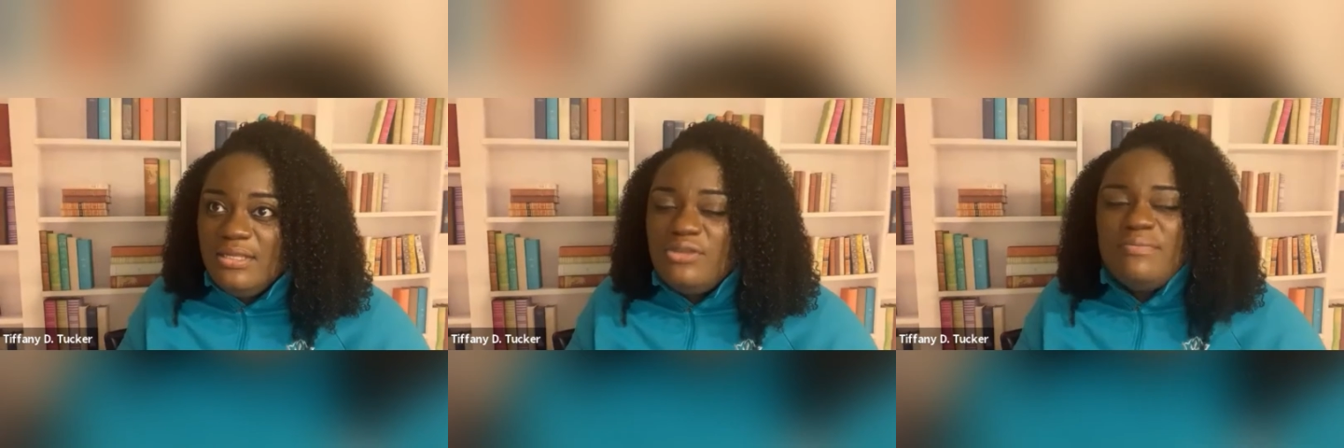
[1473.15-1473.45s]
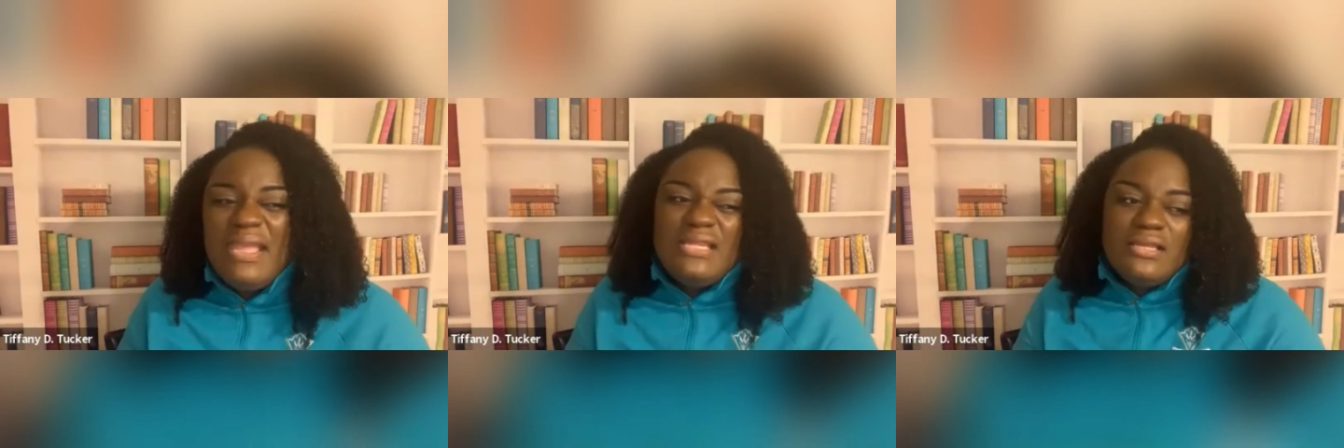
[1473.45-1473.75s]

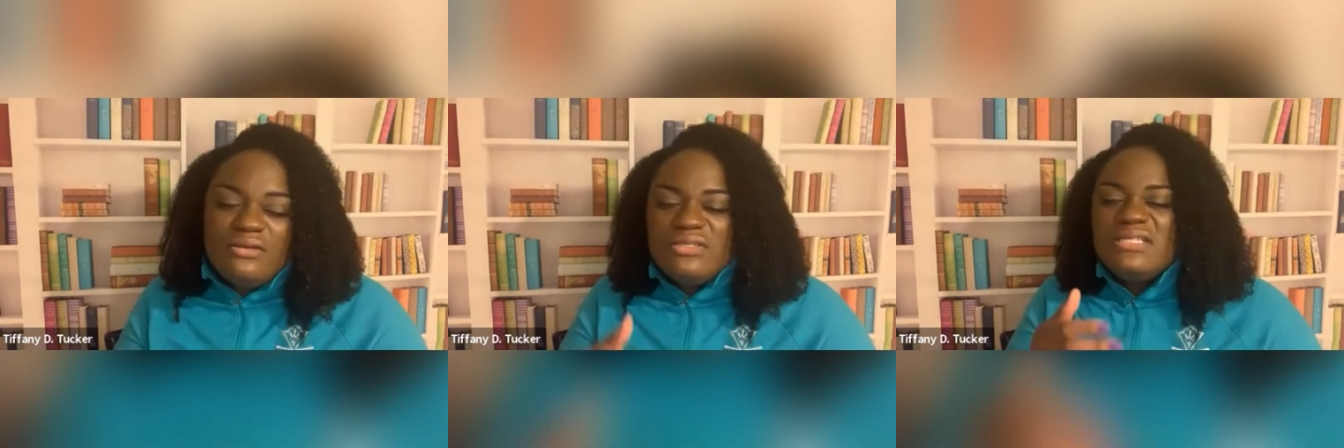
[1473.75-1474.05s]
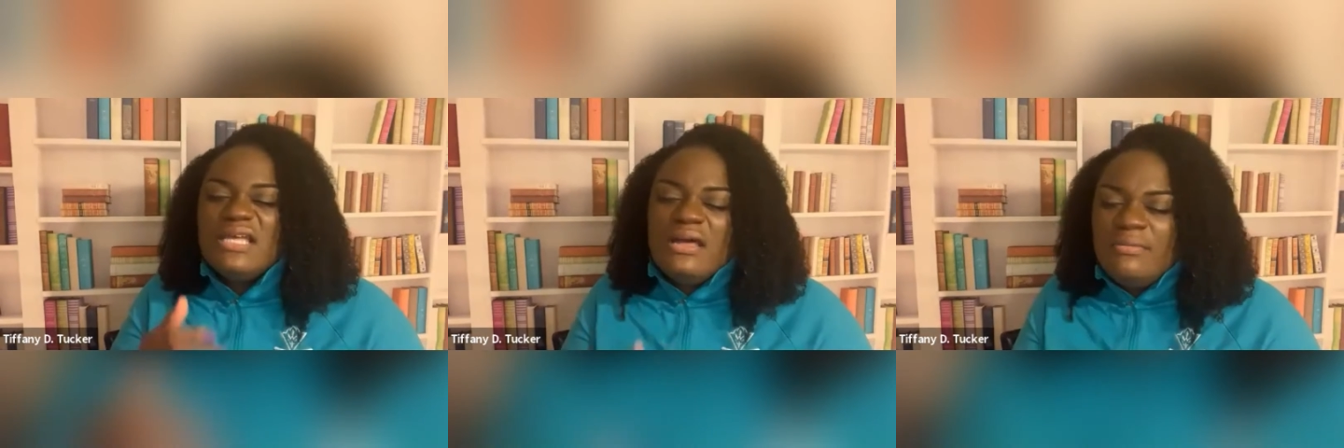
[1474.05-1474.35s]
You may know
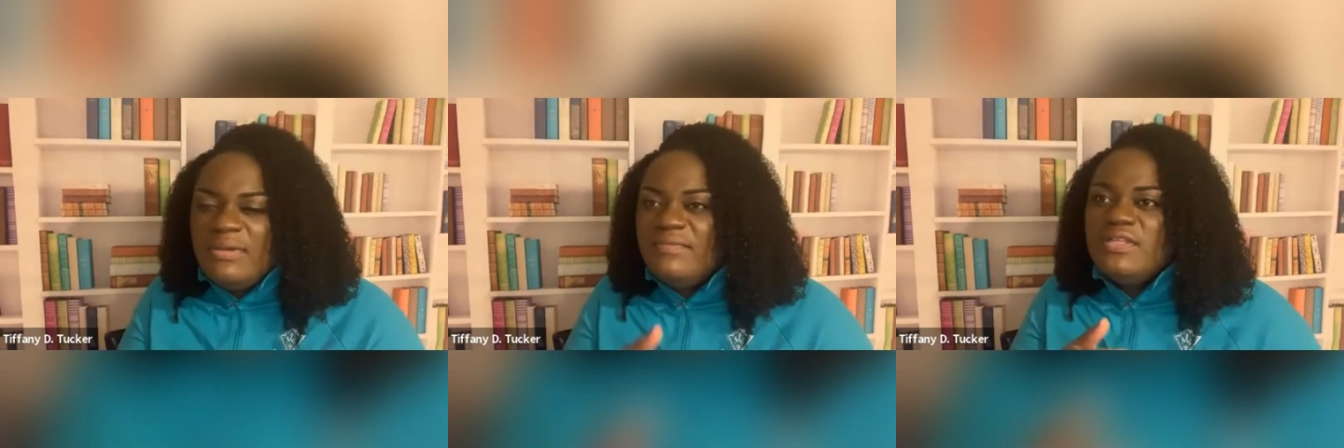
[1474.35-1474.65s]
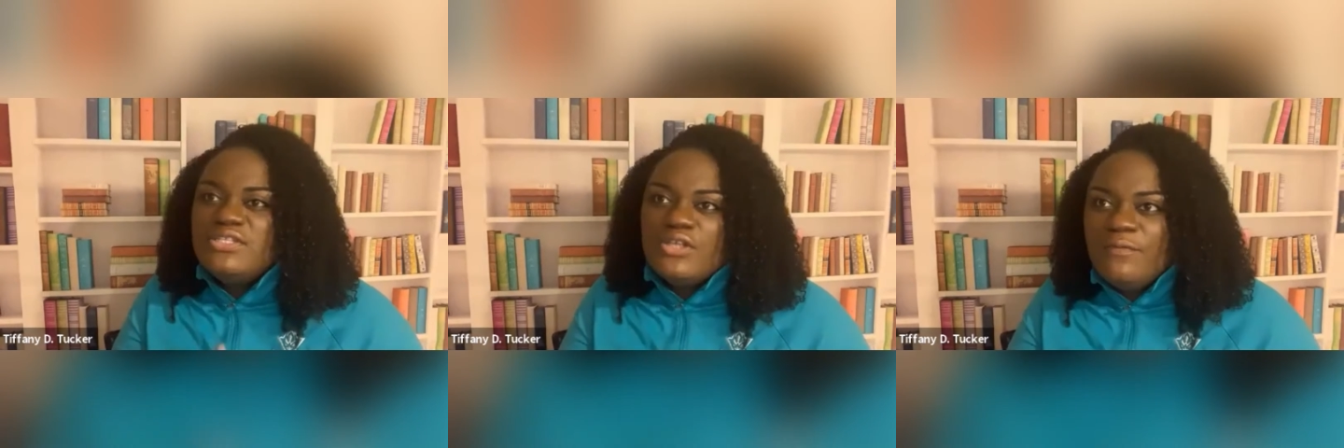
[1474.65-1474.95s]
some of
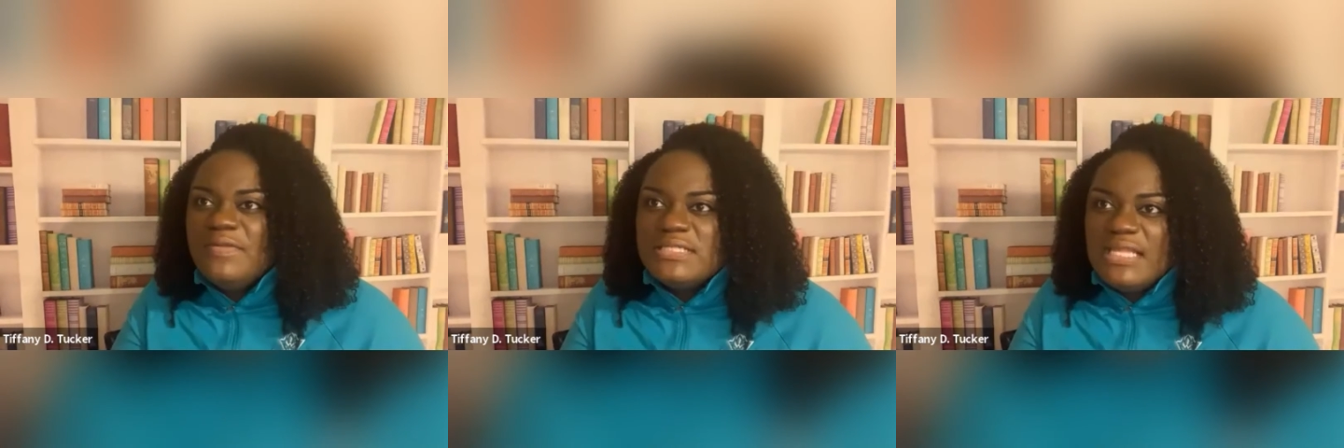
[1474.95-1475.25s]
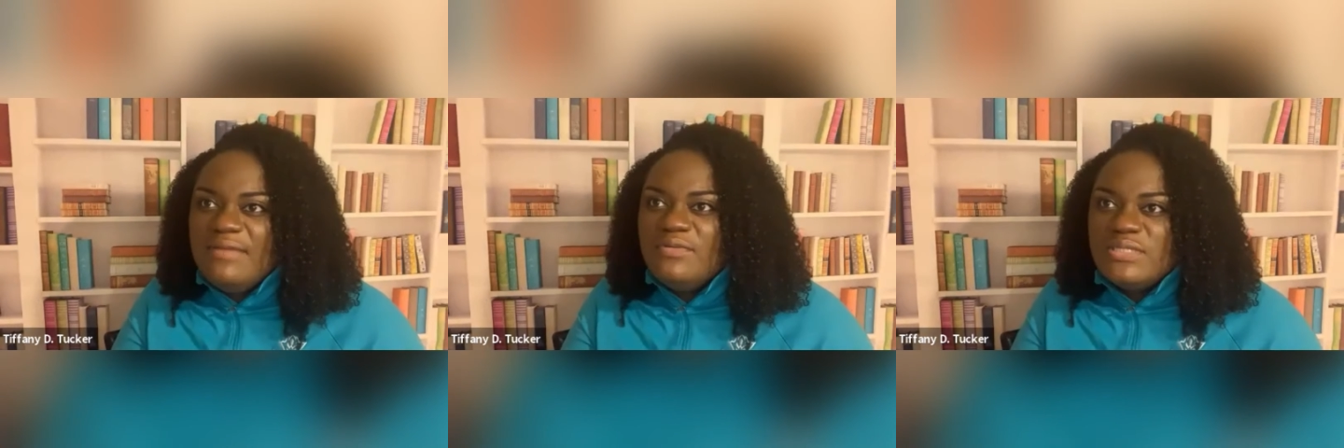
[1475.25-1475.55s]
the surface
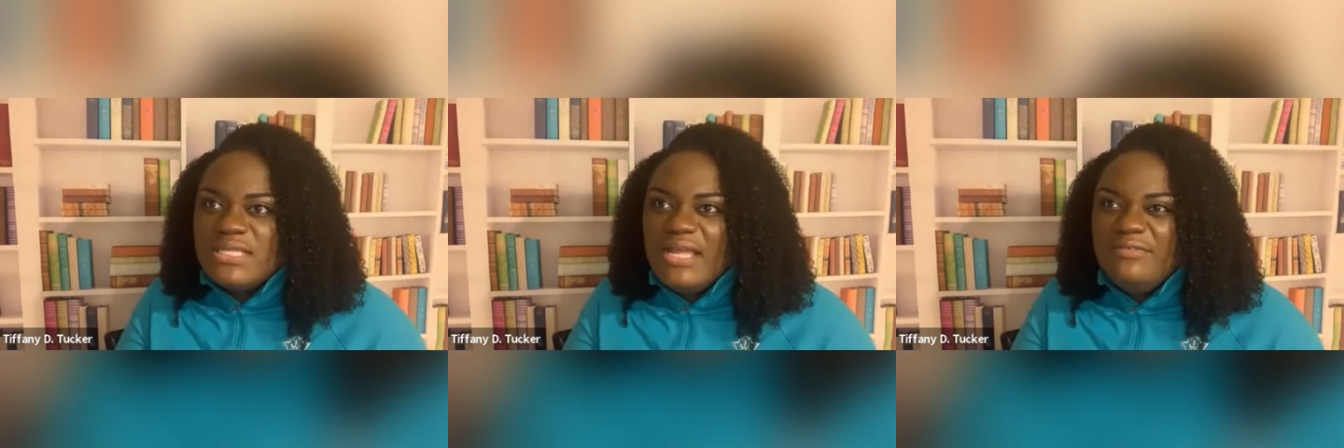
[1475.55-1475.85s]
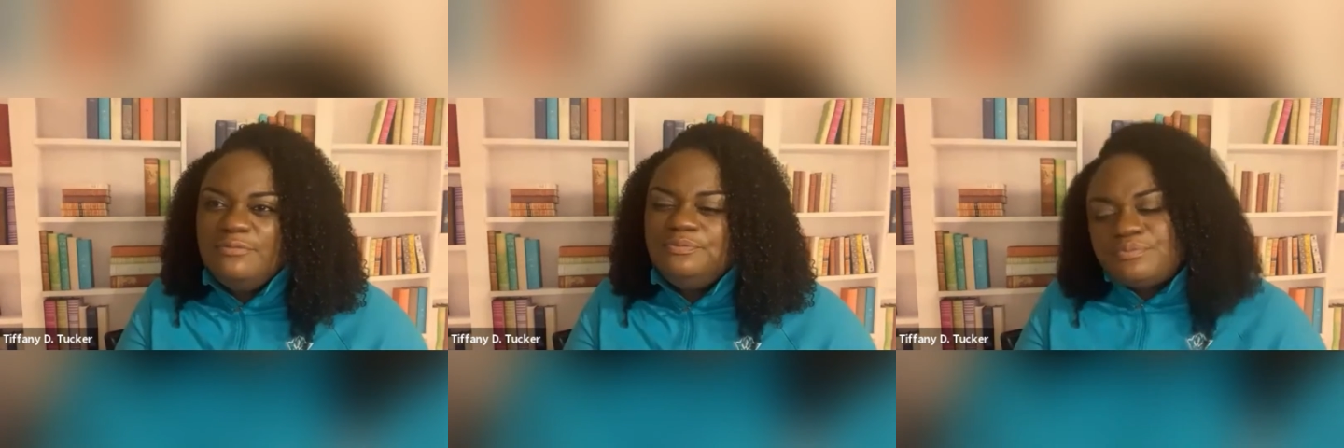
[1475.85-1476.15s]
level stuff,